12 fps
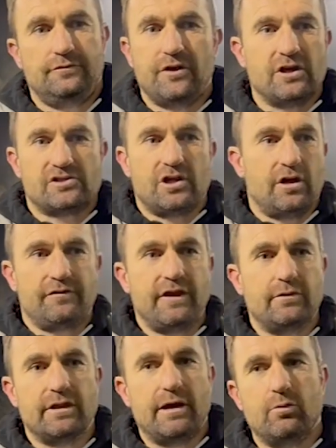first half they,
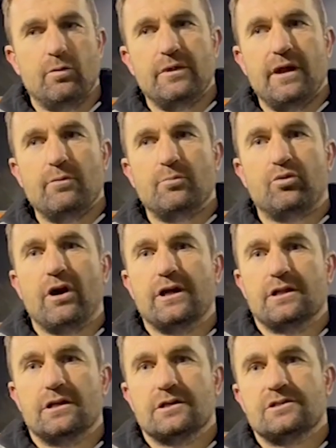they were they were brighter
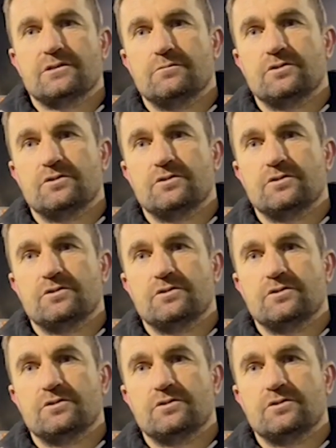than us.